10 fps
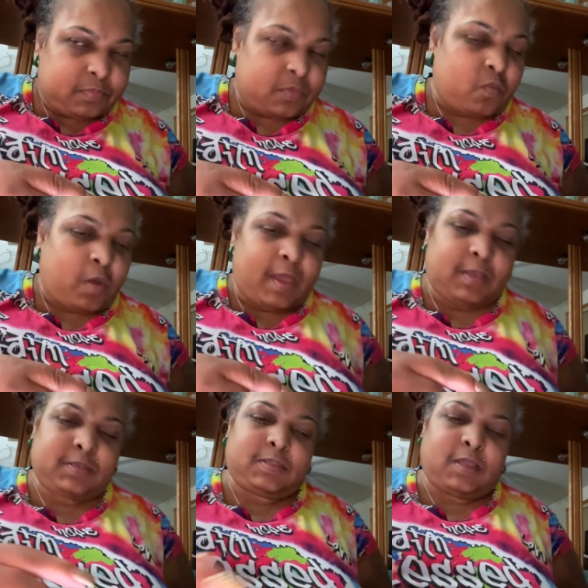
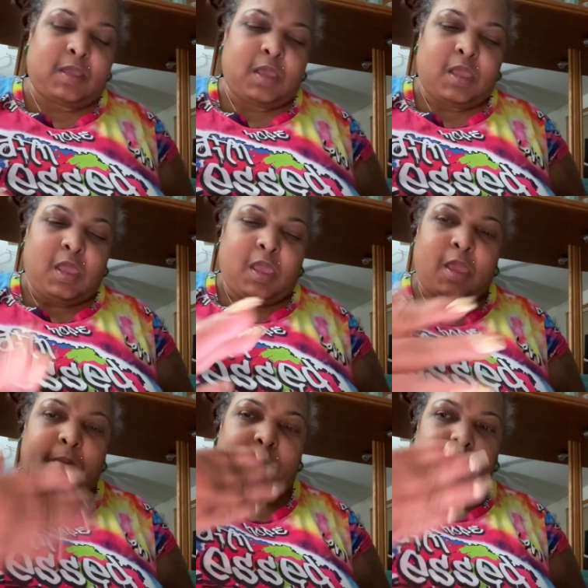waxed.
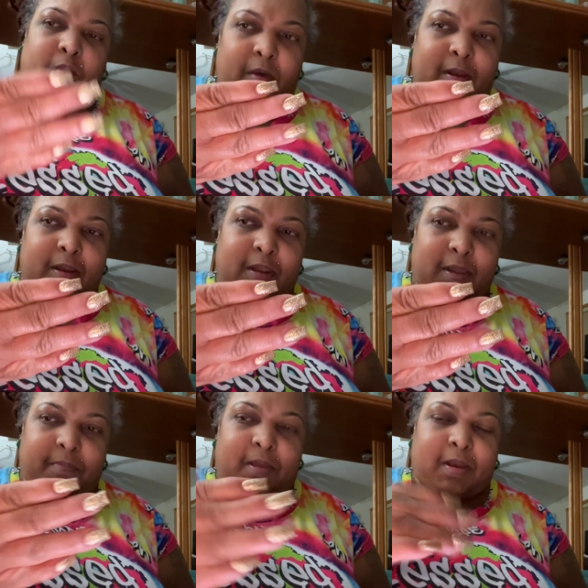And my daughter
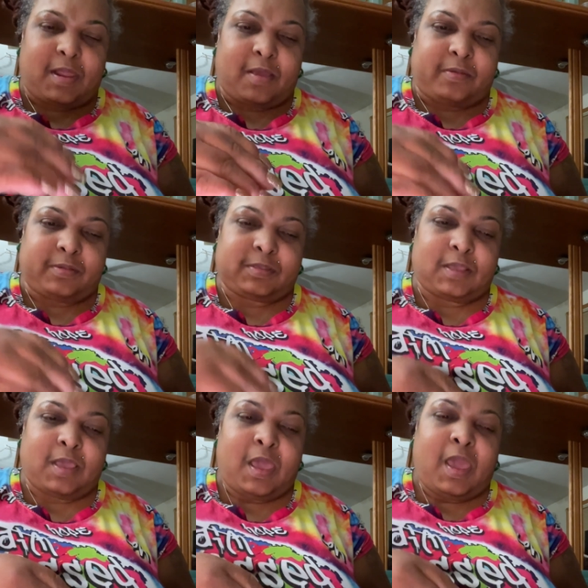did my nails.
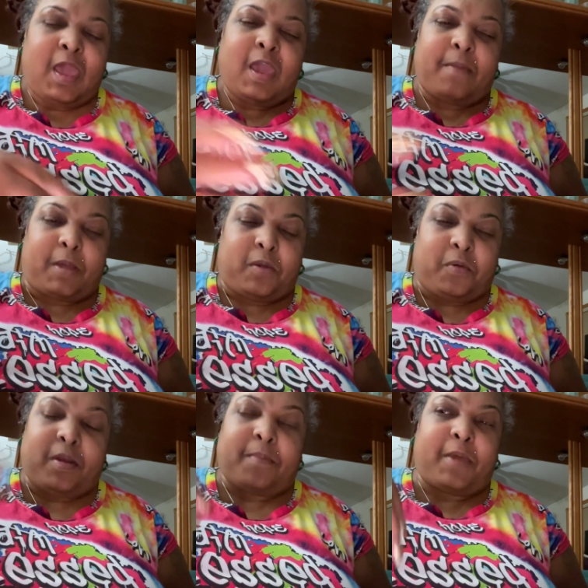And my
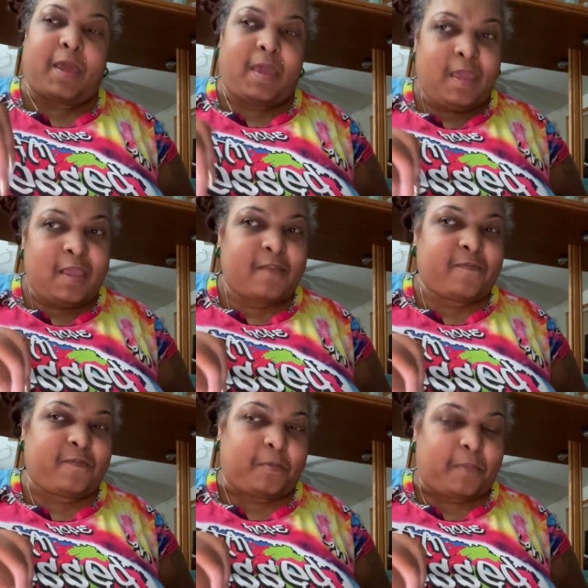daughter paid
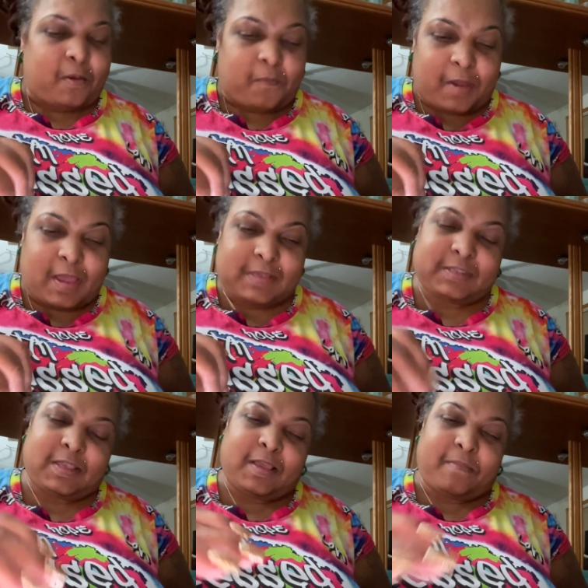for my
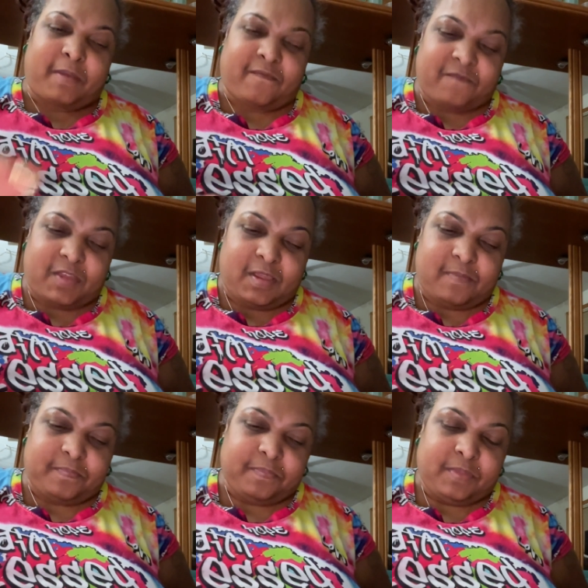wax and my feet
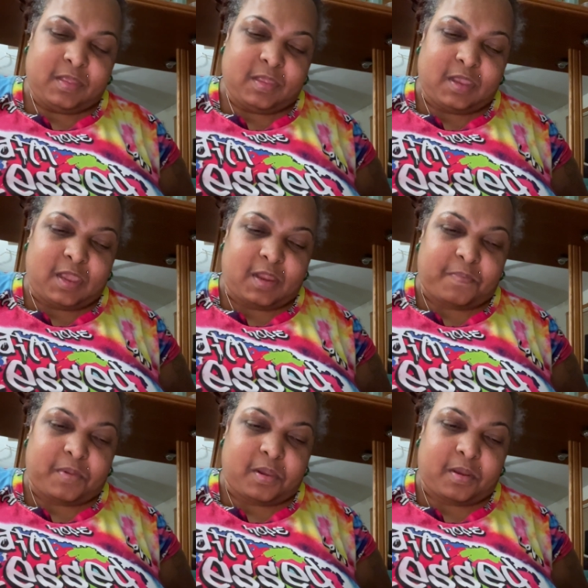to get
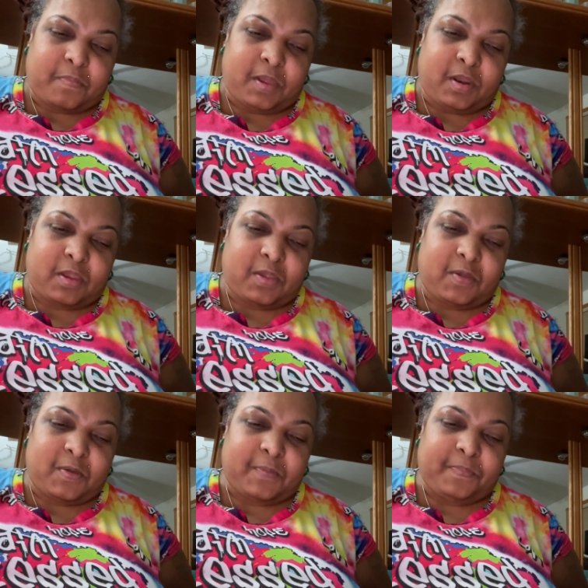a
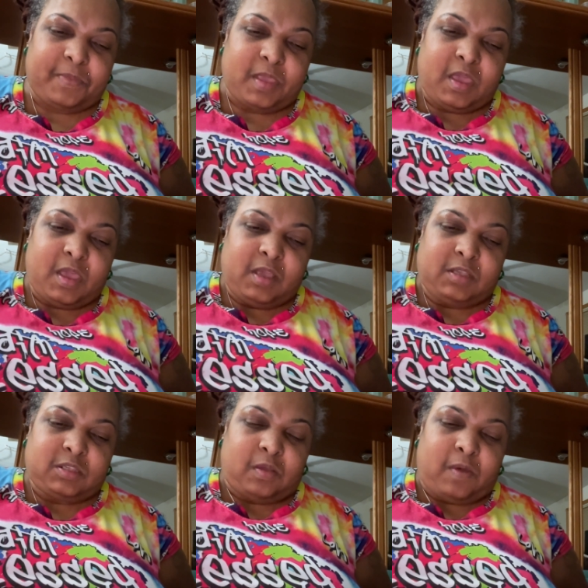pedicure.
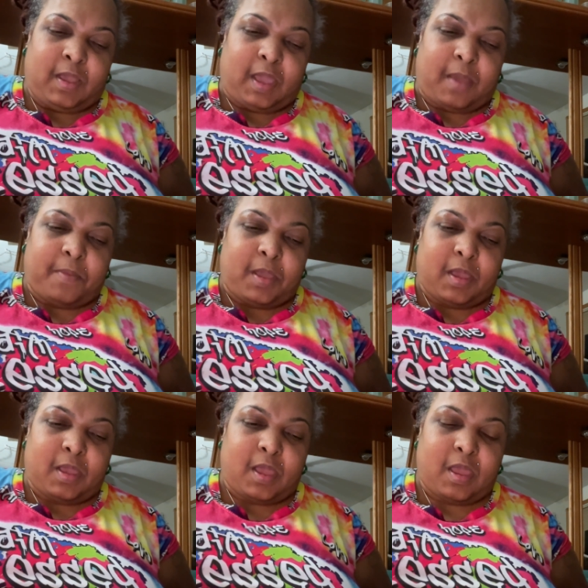So I got
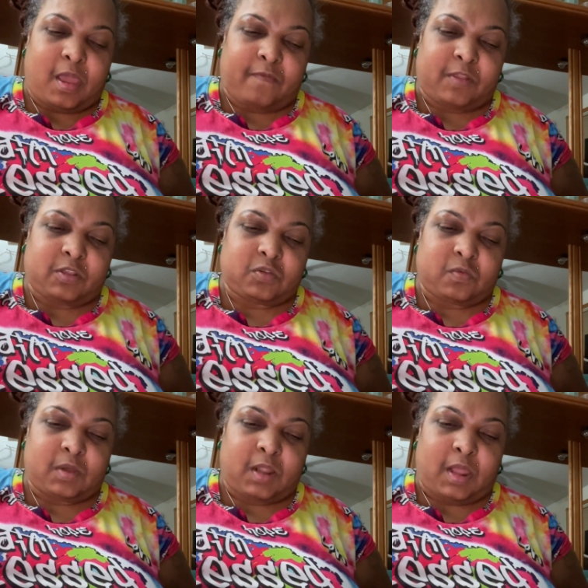back after
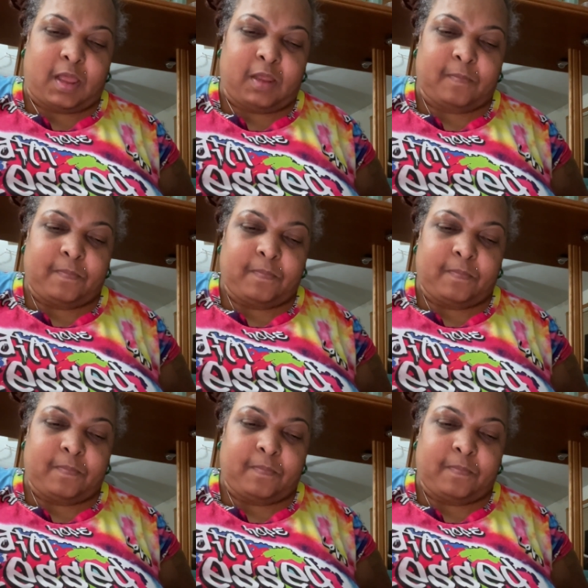2 o'clock.